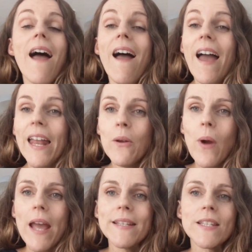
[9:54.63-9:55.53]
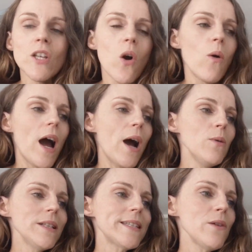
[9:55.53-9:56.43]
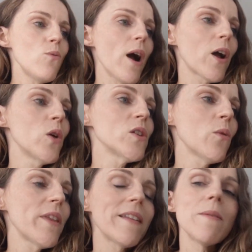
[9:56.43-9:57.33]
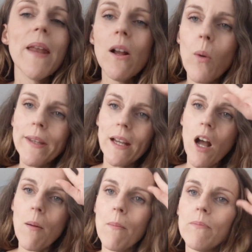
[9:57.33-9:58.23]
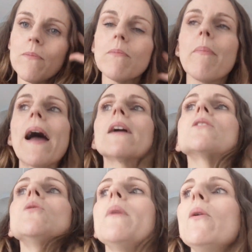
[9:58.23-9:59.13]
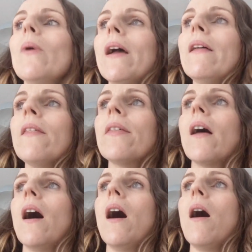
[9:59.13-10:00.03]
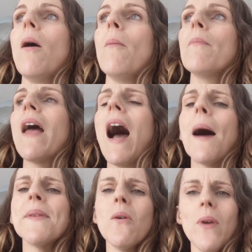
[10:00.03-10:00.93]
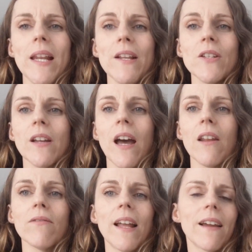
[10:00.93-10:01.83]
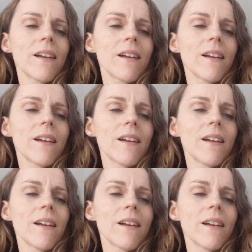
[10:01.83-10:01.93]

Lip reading: Anyway, so I will see what goes on with that, depending on what they come back to me with. I'm not willing to kind of like